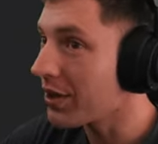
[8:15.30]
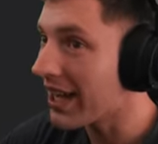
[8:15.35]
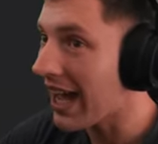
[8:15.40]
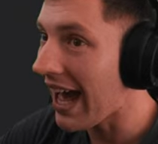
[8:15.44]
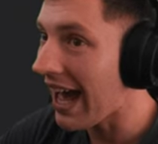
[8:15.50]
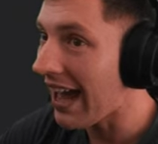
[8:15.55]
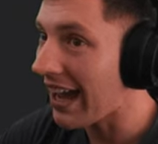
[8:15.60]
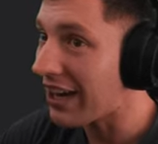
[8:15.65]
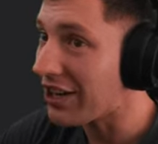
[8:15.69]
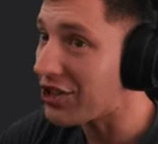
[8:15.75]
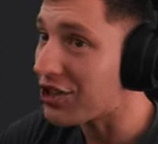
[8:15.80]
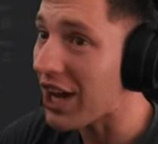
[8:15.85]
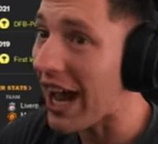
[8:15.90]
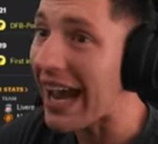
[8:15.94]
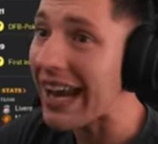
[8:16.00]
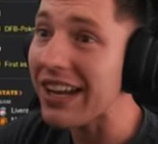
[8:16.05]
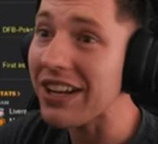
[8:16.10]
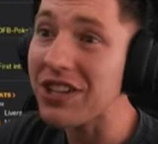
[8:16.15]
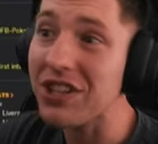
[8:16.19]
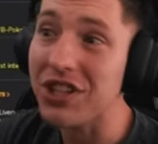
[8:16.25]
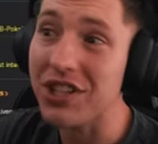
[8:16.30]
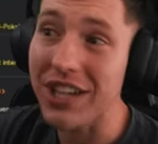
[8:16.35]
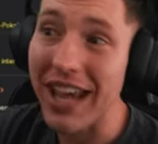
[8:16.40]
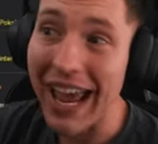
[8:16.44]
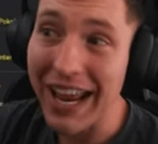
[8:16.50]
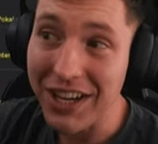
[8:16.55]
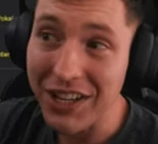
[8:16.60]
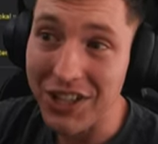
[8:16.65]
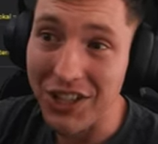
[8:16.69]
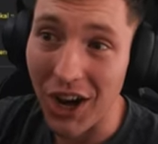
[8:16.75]
Okay, Jadon
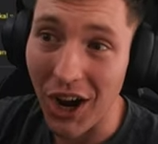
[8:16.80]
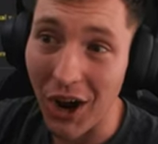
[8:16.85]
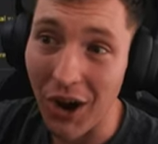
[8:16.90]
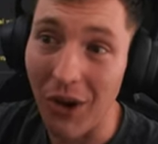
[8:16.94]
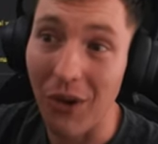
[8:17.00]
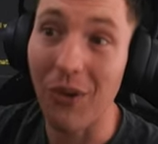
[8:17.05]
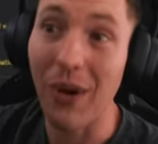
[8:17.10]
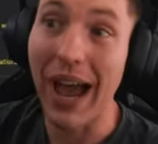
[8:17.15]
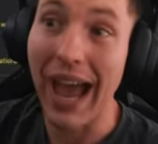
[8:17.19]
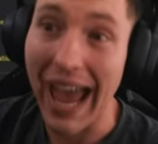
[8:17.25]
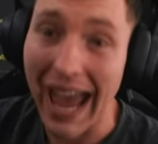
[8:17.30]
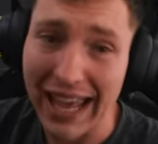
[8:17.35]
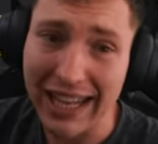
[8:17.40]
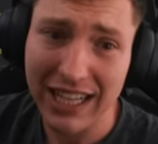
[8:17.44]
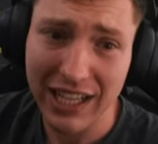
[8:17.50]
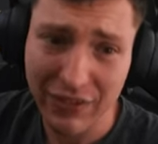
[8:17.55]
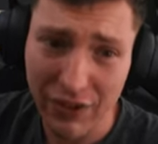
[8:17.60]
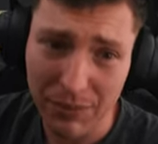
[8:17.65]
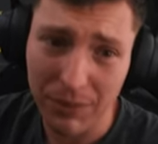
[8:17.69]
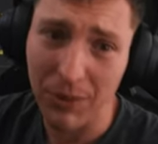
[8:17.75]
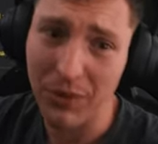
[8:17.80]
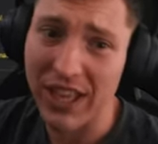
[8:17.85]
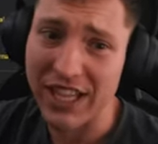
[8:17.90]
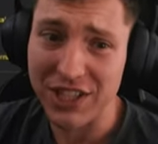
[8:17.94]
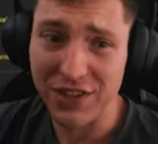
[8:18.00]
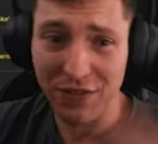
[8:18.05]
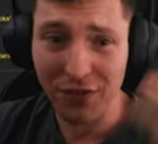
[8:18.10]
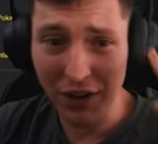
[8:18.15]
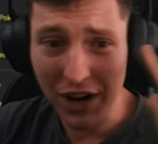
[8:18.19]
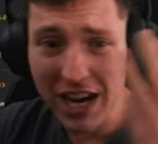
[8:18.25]
Sancho at Liverpool.
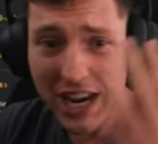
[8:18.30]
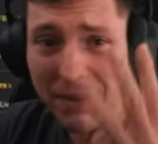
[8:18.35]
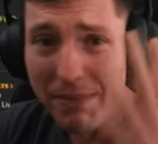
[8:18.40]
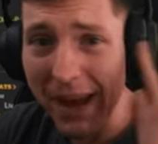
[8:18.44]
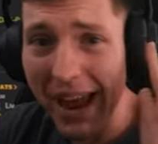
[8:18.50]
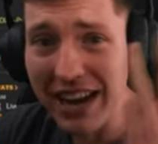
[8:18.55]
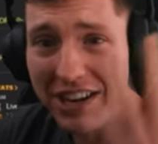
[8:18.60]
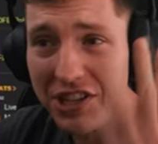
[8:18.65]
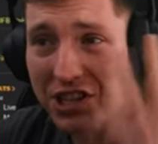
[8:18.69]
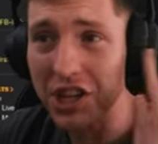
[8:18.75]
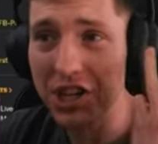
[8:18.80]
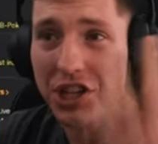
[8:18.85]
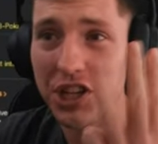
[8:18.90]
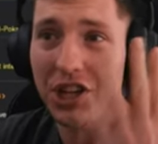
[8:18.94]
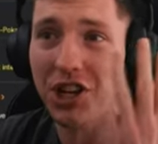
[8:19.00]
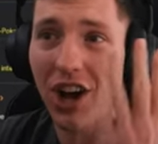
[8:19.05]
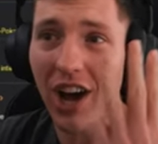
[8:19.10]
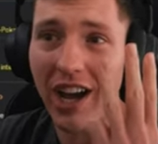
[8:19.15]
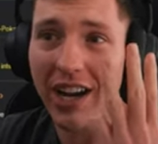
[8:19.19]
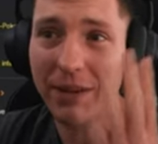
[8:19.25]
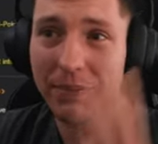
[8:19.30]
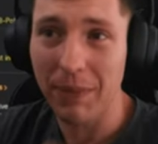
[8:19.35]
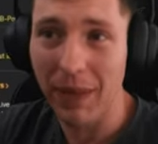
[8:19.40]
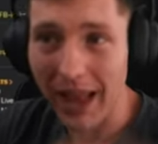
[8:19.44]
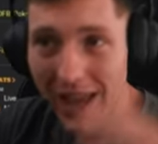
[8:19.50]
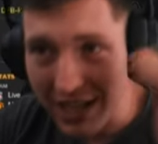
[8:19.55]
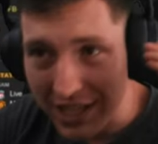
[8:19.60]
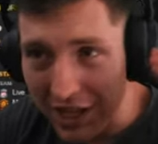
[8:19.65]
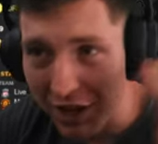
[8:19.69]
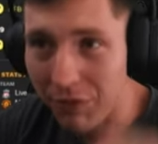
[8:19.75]
That's three Manchester United
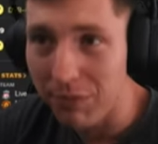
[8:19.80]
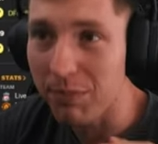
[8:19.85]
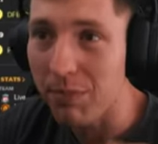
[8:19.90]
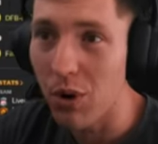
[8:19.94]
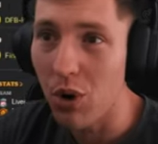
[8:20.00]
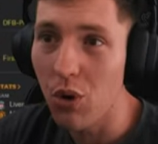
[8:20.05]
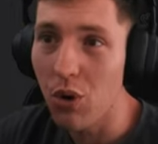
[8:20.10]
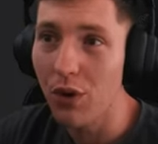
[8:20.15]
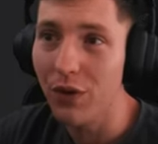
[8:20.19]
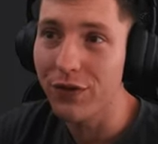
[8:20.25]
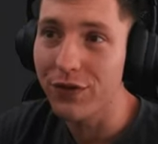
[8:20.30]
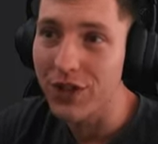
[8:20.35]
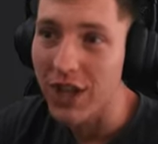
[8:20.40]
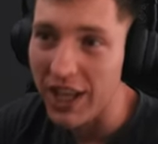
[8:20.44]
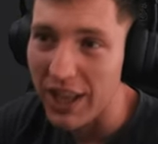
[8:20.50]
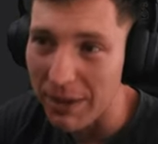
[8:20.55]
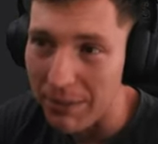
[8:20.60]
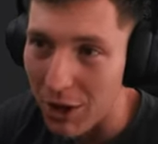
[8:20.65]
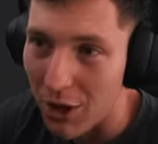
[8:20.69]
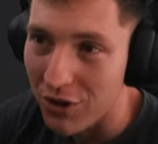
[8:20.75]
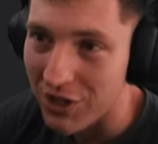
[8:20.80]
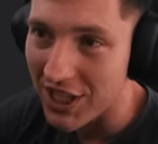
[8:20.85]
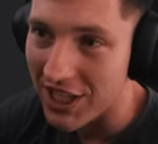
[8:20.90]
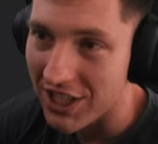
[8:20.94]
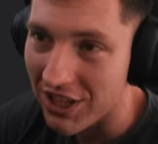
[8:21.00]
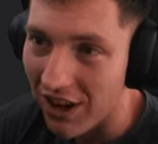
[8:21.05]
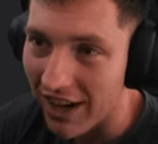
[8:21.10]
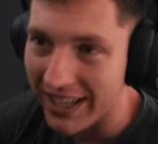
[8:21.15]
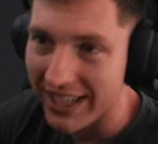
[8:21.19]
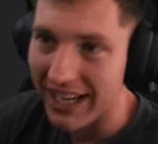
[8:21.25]
players have moved to the
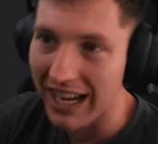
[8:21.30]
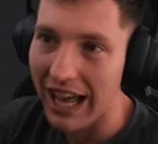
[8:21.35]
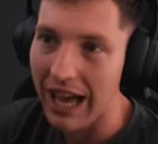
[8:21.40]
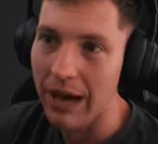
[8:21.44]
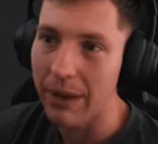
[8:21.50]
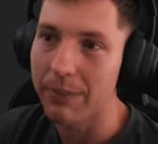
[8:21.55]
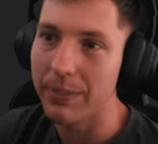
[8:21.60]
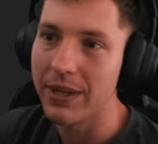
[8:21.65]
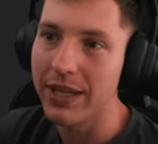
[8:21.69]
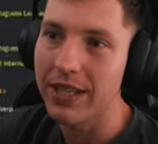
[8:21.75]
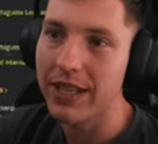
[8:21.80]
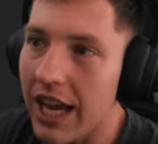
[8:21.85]
Merseyside club.